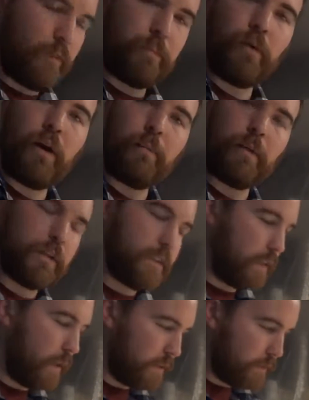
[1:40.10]
the primary
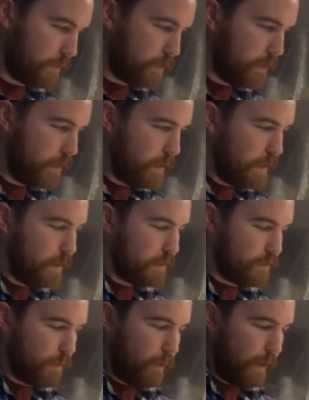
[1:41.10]
saucer.
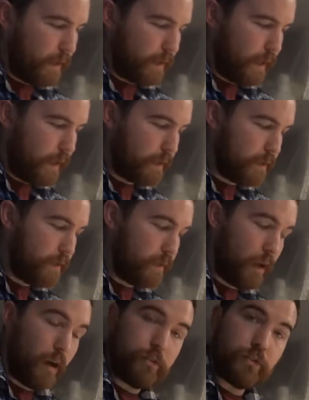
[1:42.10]
So I got
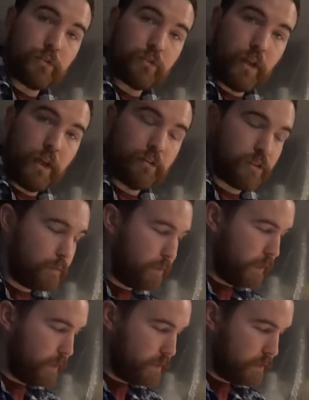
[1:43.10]
the officer's lounge in
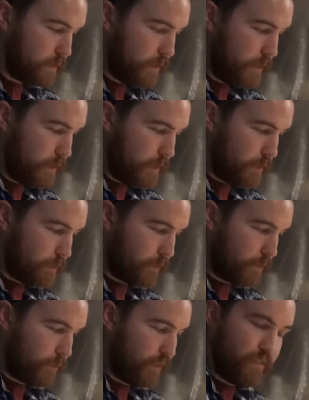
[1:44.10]
place. Here are the
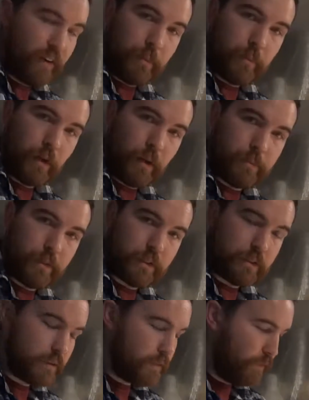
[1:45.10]
3 fiber
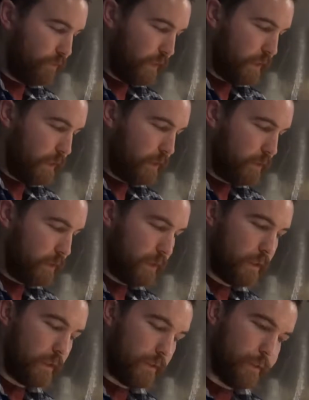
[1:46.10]
optics feeding
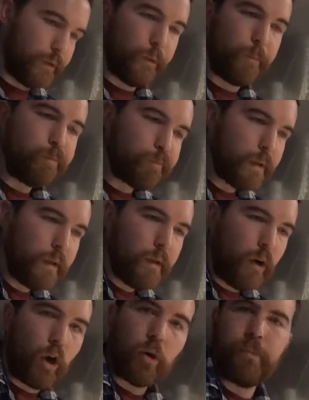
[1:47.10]
the little
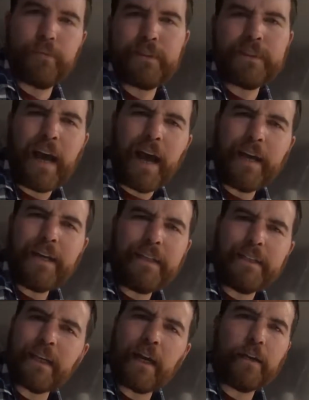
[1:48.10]

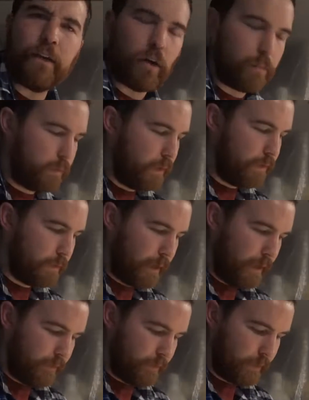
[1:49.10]
tiny arboretum I
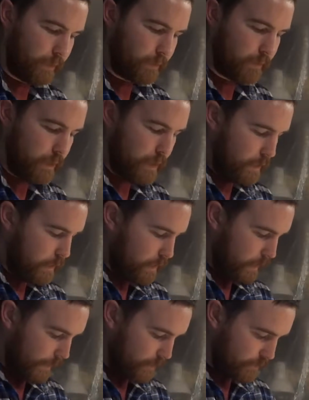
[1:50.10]
have in there.
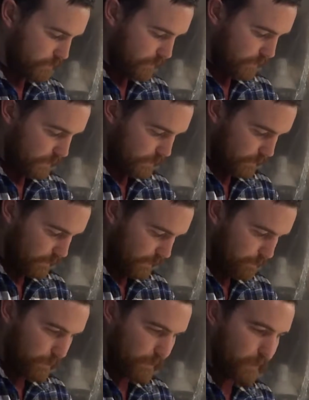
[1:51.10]
As you can see, I got the
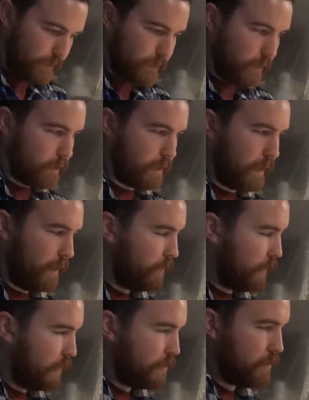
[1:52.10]
light blocking done on the
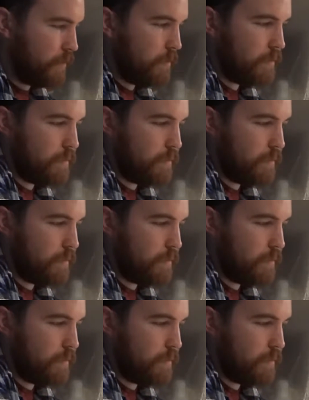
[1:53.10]
navigation,